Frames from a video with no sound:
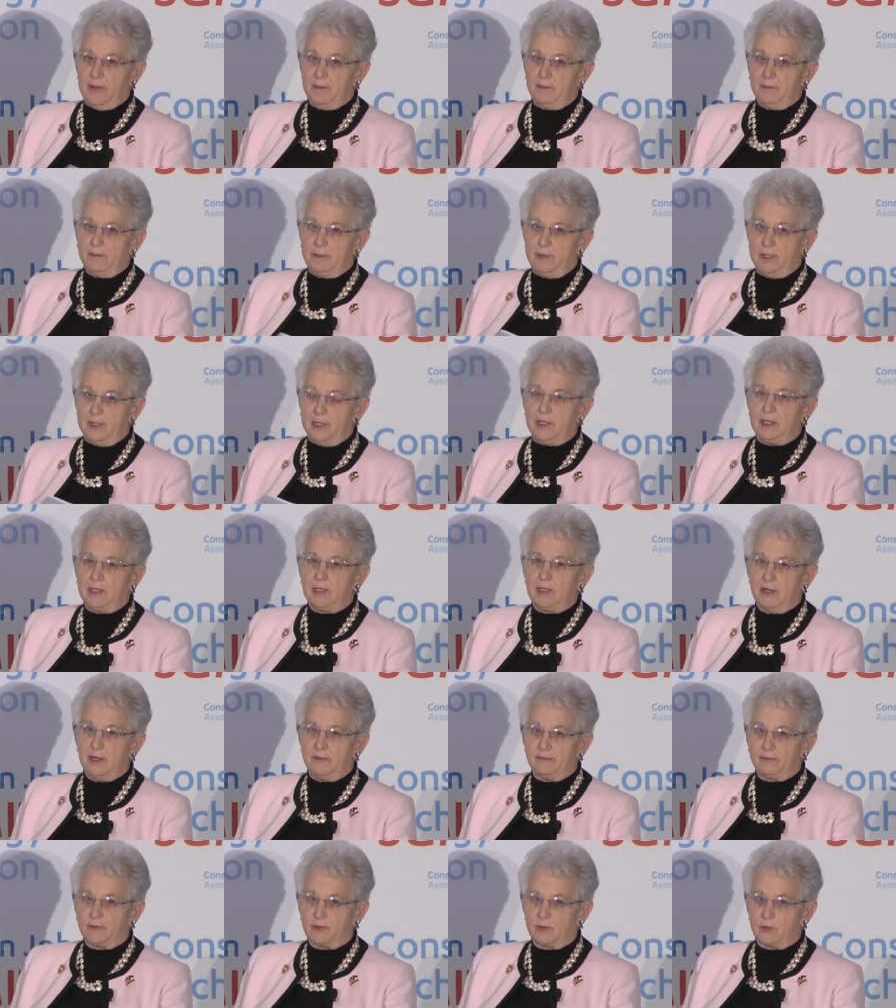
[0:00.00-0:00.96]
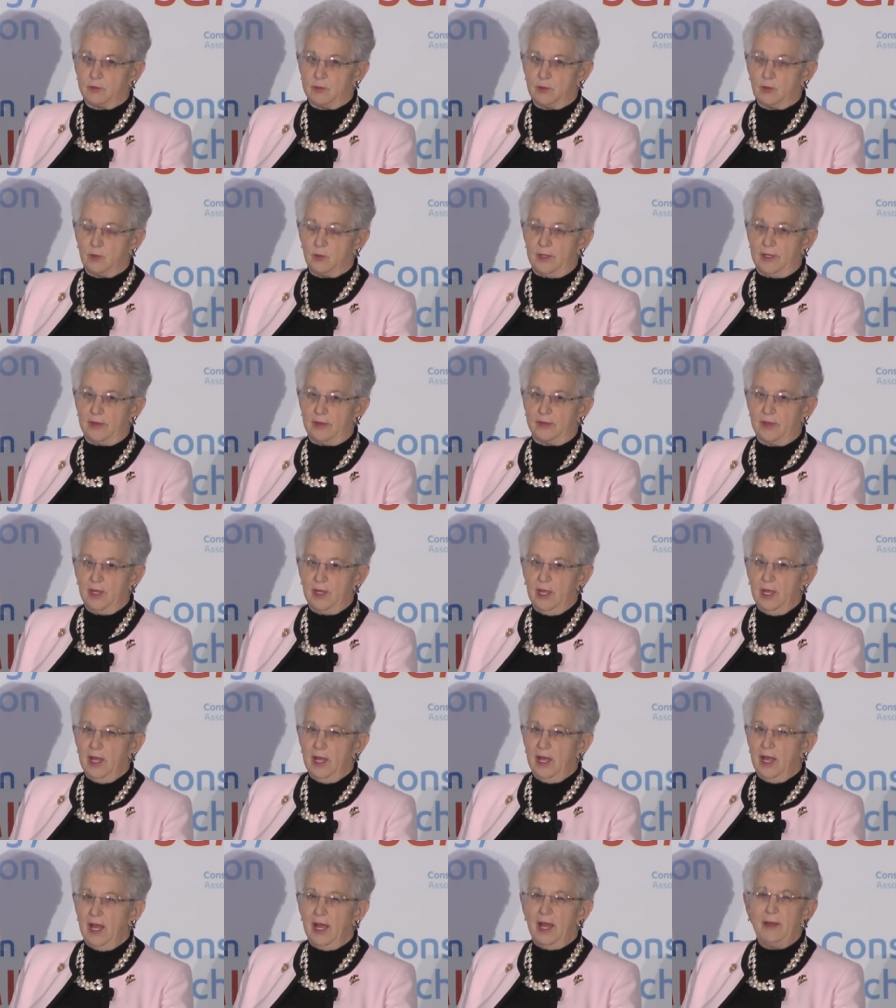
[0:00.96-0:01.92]
them be comfortable with.
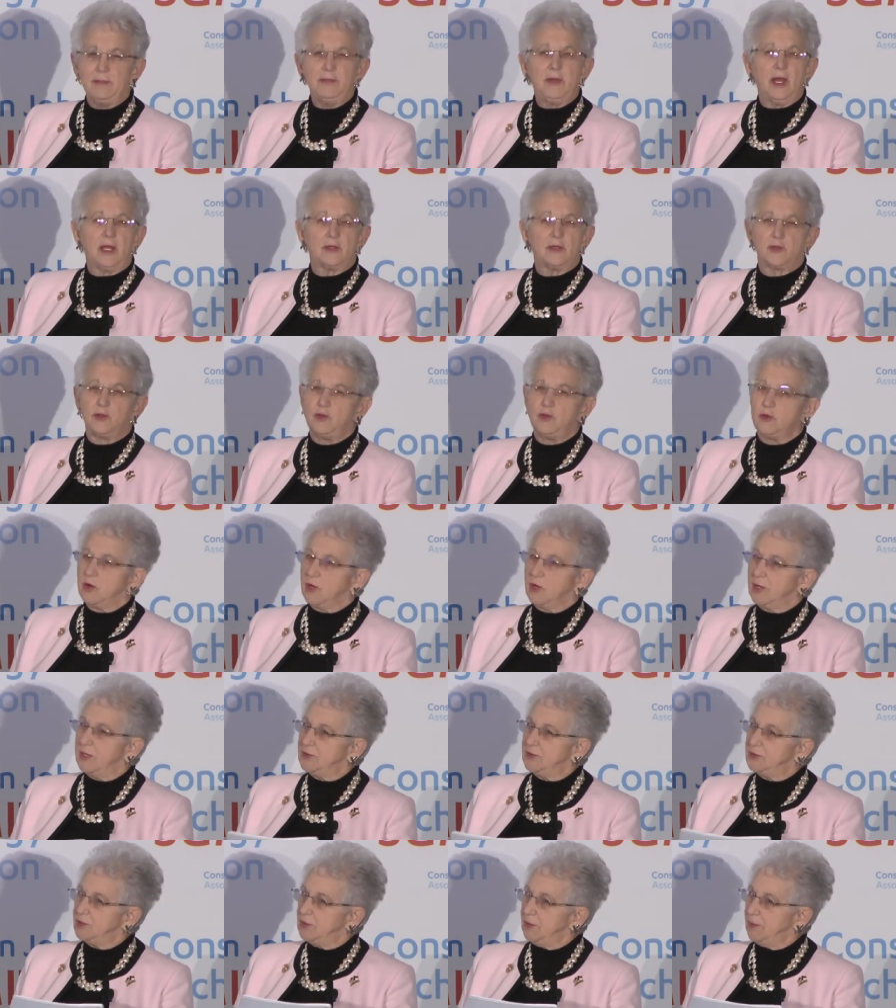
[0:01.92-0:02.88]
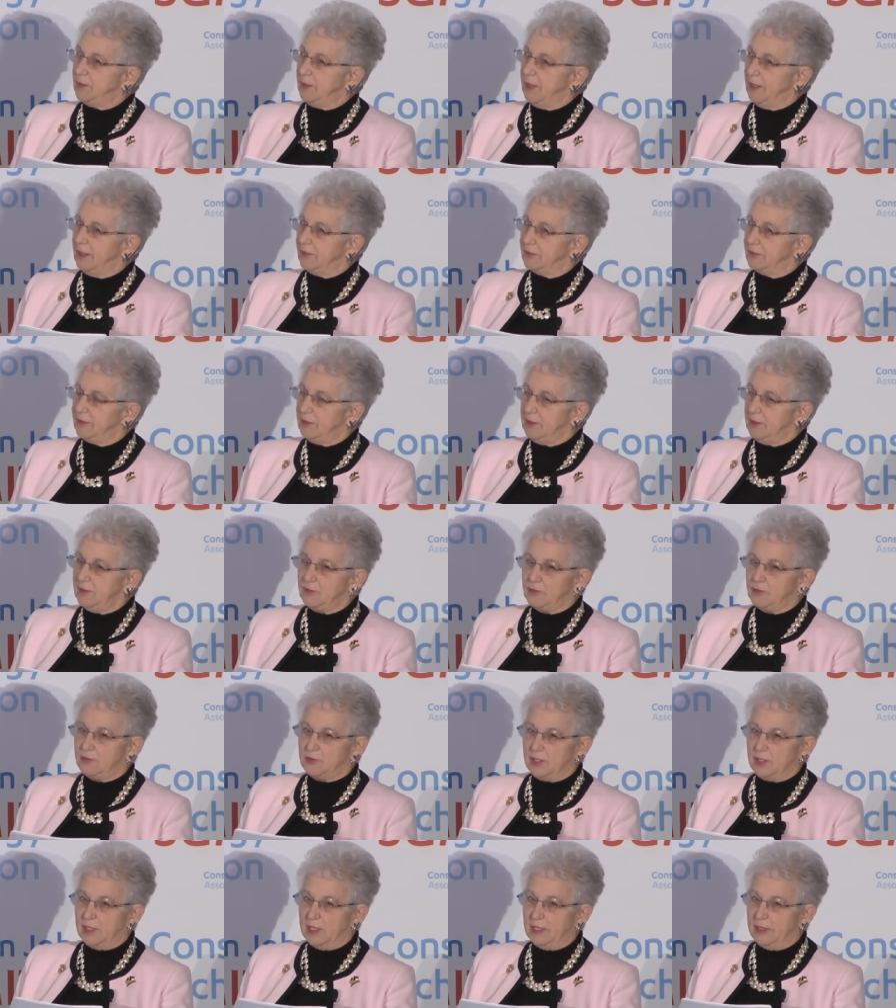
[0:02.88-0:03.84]
I'm not too crazy about
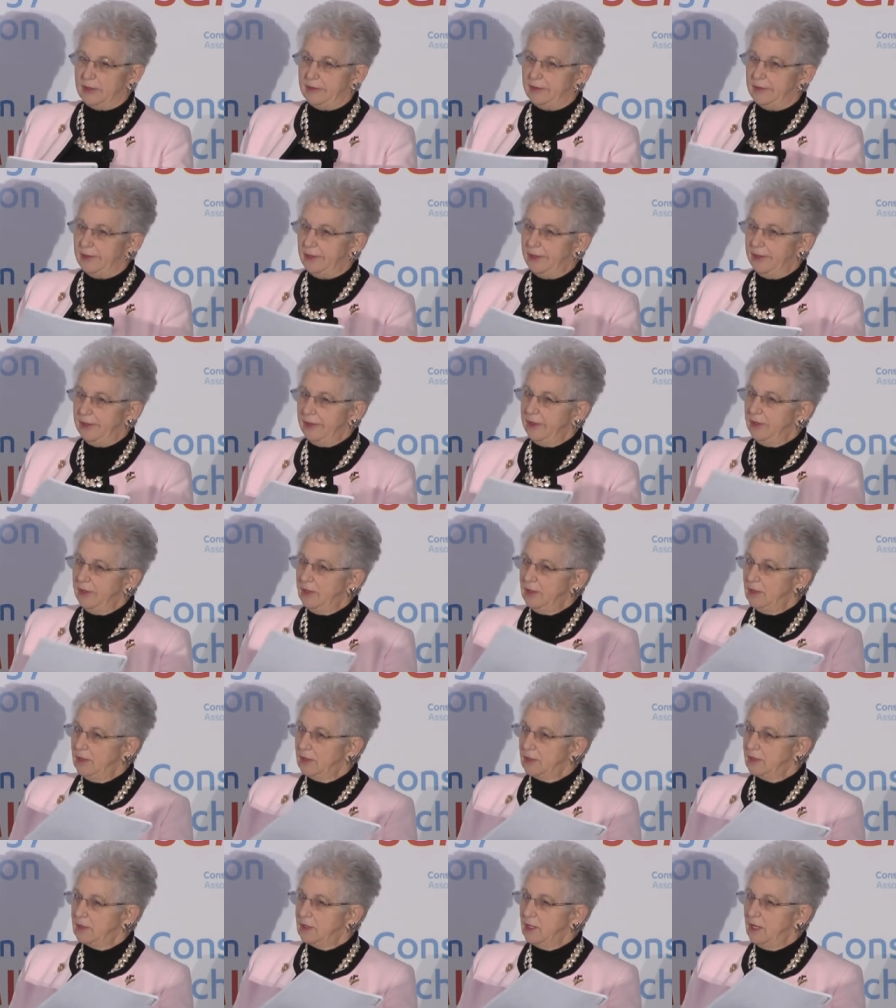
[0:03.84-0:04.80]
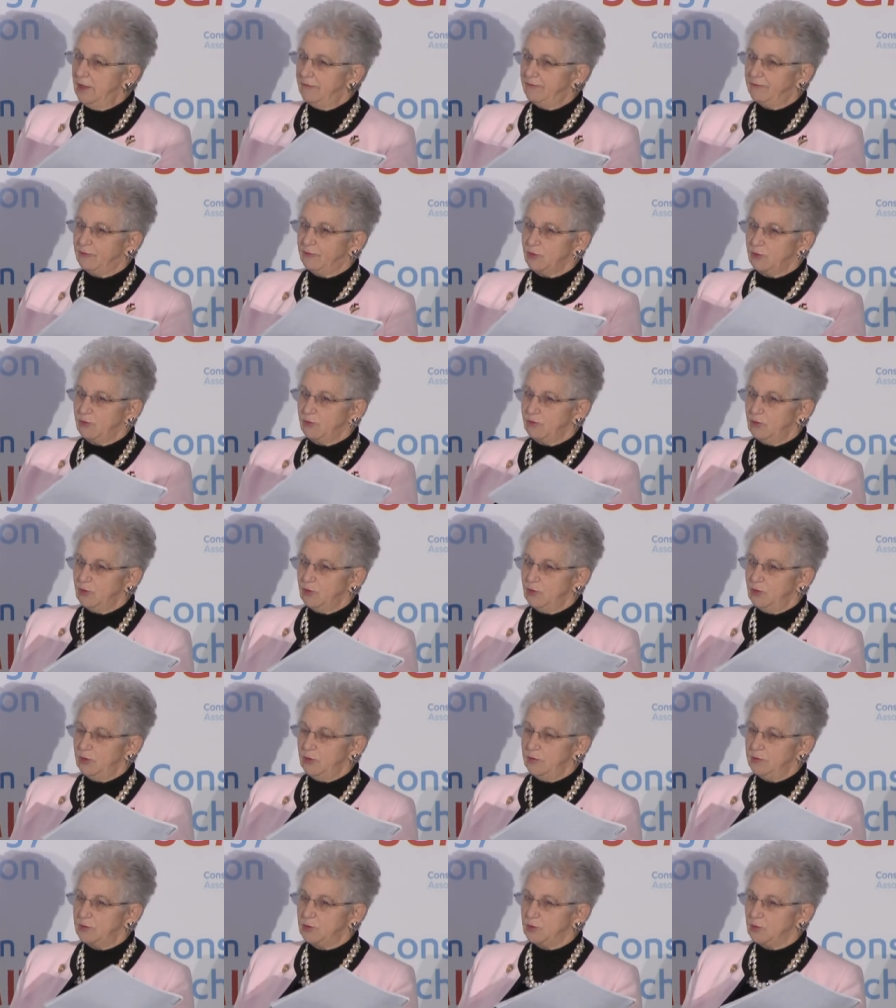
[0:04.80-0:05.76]
these uh, comfort
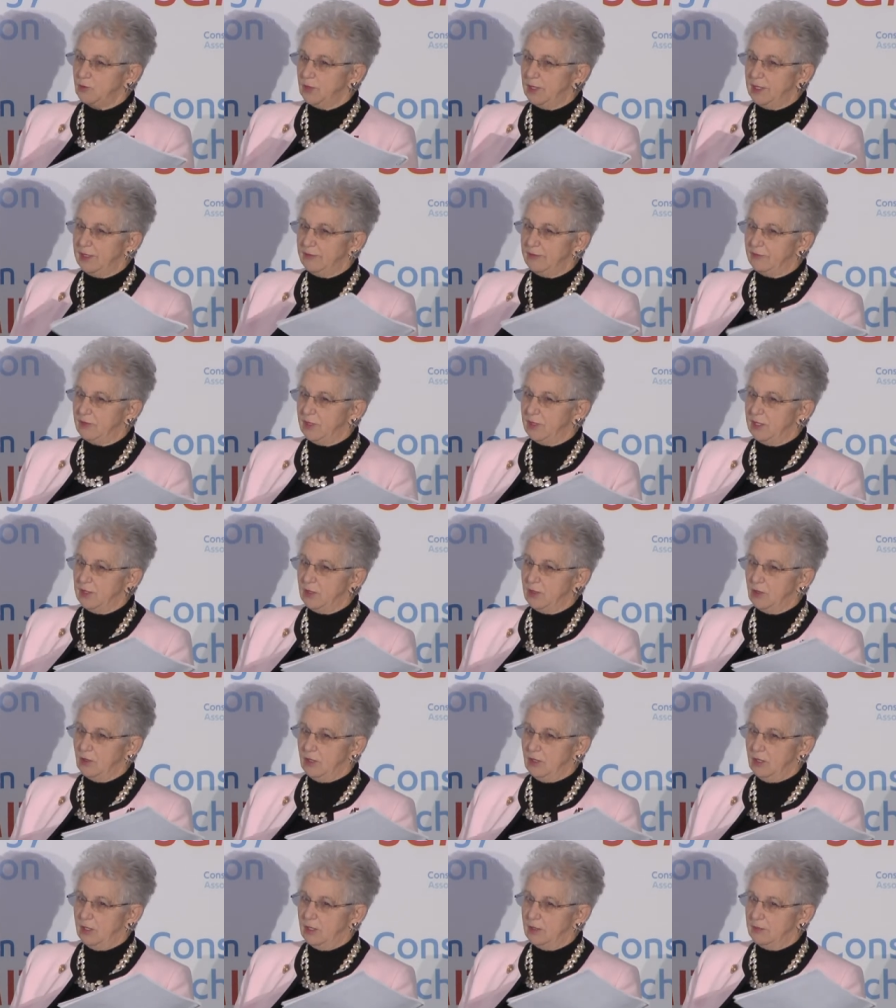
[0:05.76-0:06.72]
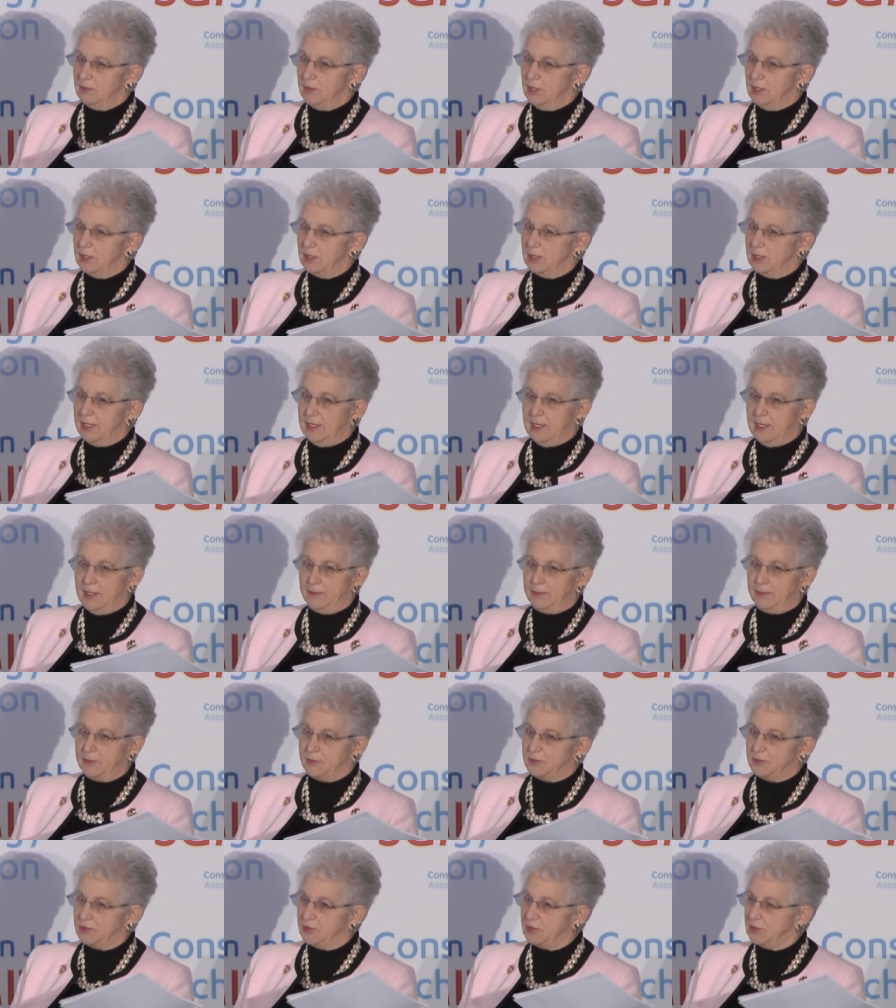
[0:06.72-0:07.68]
rooms or whatever they call them on
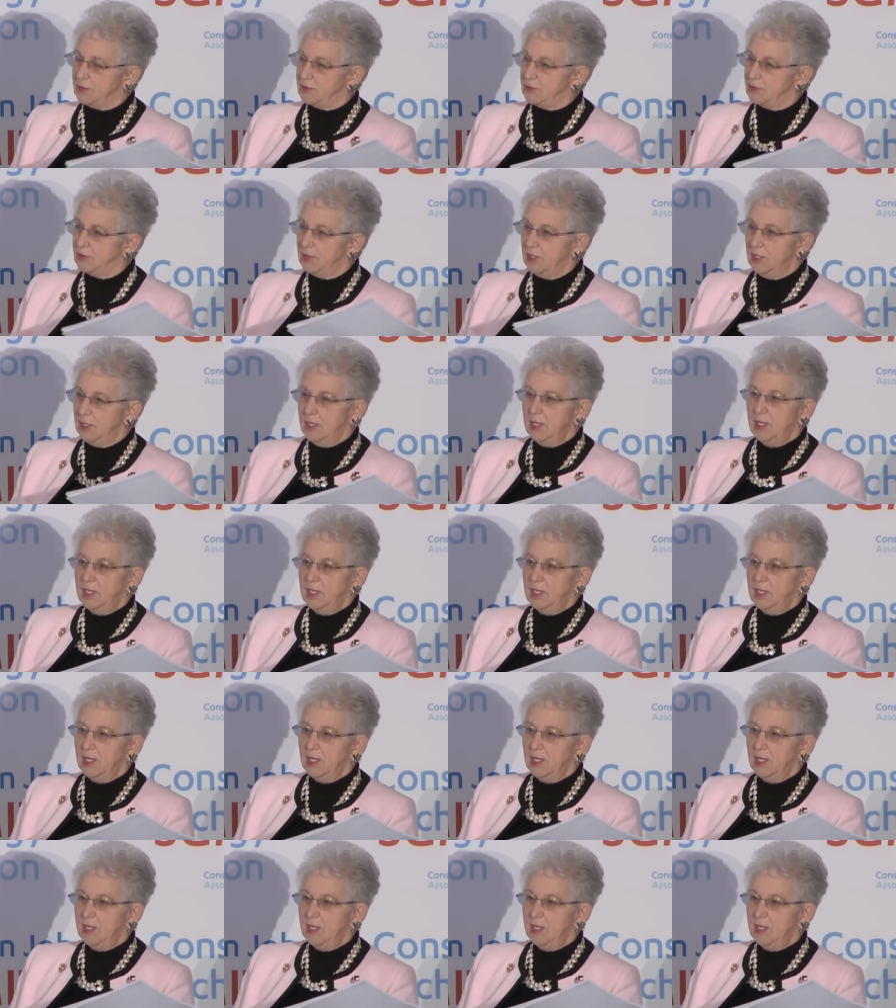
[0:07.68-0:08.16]
campuses.